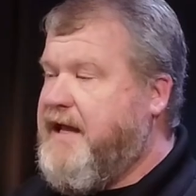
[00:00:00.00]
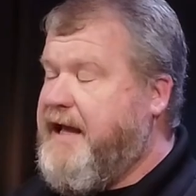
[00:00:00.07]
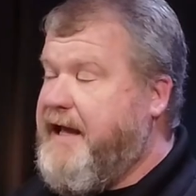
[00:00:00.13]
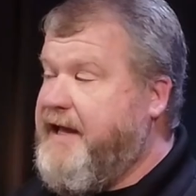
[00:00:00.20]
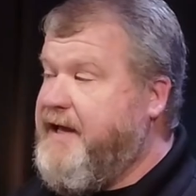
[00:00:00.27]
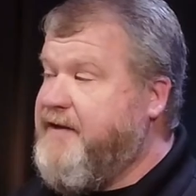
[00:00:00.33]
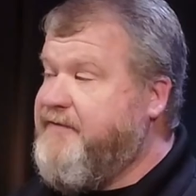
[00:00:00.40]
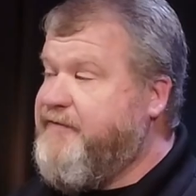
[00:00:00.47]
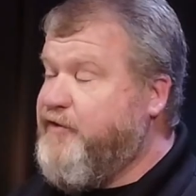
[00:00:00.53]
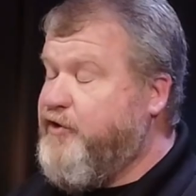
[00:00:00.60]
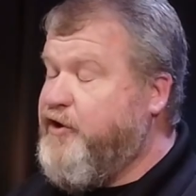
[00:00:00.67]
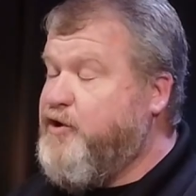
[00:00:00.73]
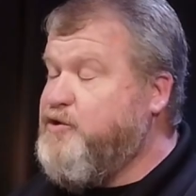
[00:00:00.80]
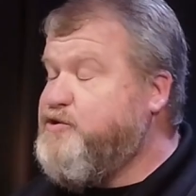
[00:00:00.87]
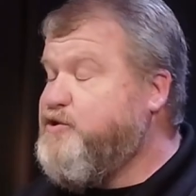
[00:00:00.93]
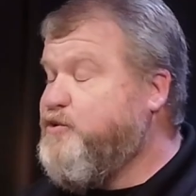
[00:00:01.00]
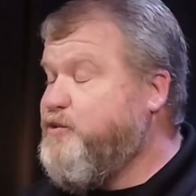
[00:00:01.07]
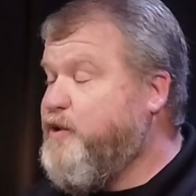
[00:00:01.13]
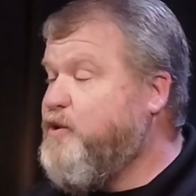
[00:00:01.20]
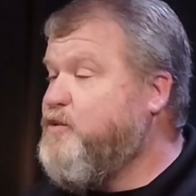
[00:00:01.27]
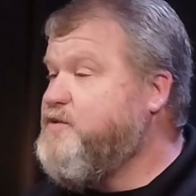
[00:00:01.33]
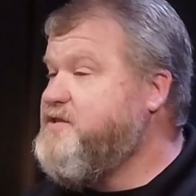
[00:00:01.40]
And for those who
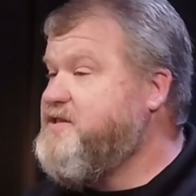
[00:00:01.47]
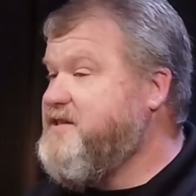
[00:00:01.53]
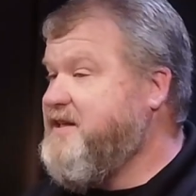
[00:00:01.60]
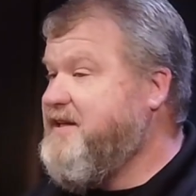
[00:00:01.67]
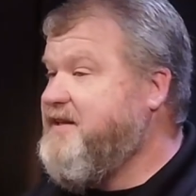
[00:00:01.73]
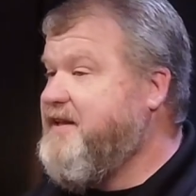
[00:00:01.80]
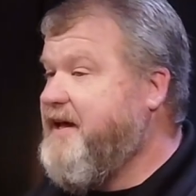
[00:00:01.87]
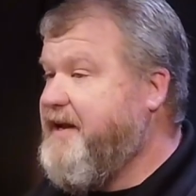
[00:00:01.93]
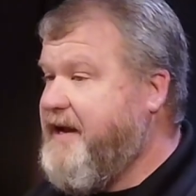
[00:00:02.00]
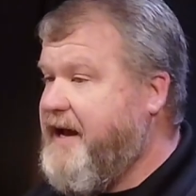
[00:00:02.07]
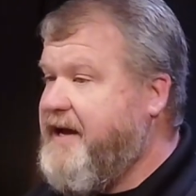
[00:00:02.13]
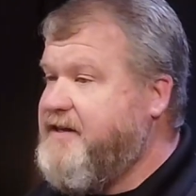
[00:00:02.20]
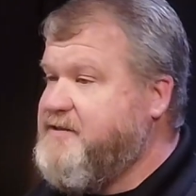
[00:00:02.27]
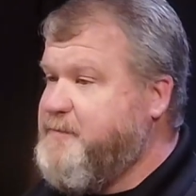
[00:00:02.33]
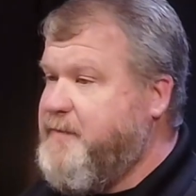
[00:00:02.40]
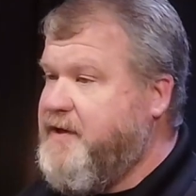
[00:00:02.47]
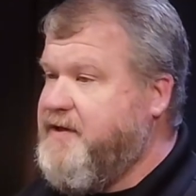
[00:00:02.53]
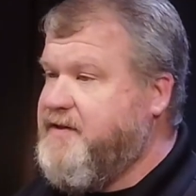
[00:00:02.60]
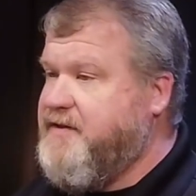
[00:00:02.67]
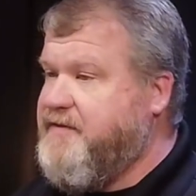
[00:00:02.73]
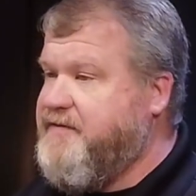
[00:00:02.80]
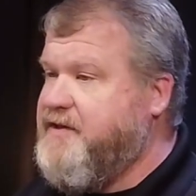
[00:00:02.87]
don't see that aspect
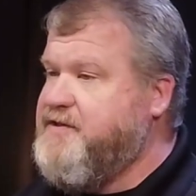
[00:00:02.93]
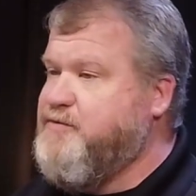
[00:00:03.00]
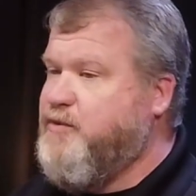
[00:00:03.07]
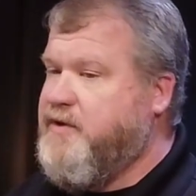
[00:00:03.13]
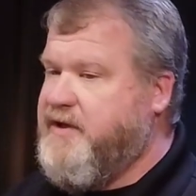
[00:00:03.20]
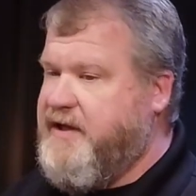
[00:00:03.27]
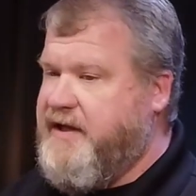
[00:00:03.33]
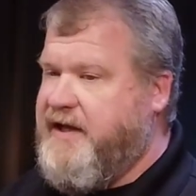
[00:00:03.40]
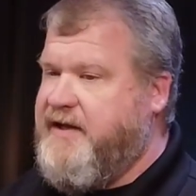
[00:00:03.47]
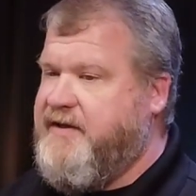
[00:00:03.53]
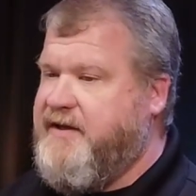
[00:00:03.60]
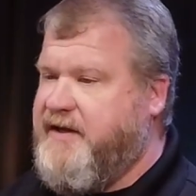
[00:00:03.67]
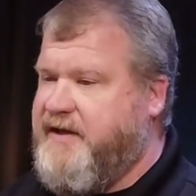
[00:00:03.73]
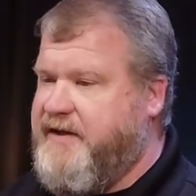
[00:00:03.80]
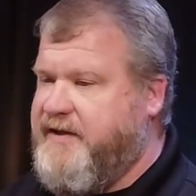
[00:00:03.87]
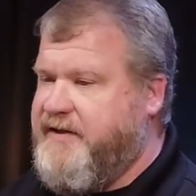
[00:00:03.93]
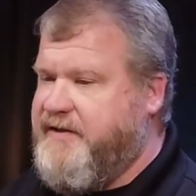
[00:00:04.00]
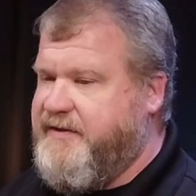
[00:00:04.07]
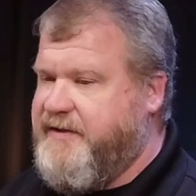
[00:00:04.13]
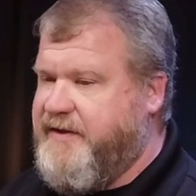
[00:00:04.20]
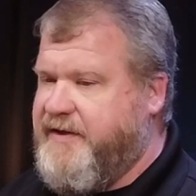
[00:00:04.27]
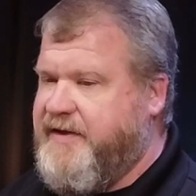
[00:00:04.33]
of us working hand to hand,
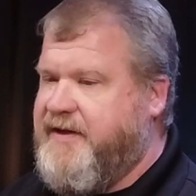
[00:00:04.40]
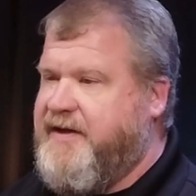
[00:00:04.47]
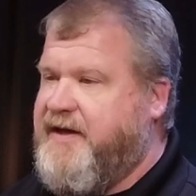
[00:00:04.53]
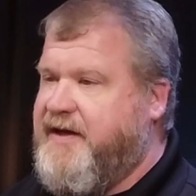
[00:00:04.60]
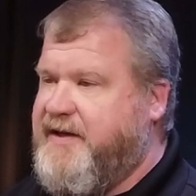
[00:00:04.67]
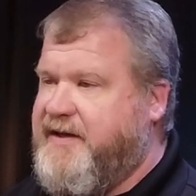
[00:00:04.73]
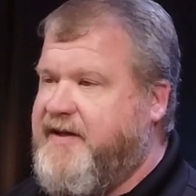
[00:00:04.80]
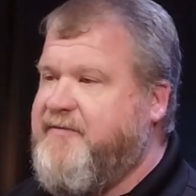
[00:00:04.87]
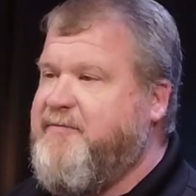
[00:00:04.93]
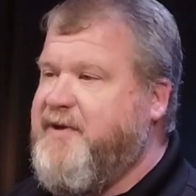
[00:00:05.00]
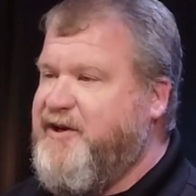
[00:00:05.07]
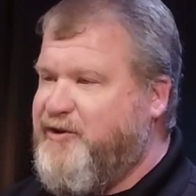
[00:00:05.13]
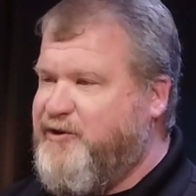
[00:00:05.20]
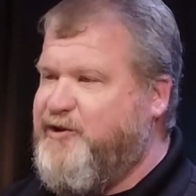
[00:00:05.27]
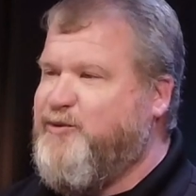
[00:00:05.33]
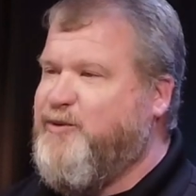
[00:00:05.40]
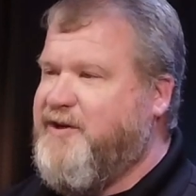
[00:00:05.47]
give me or you a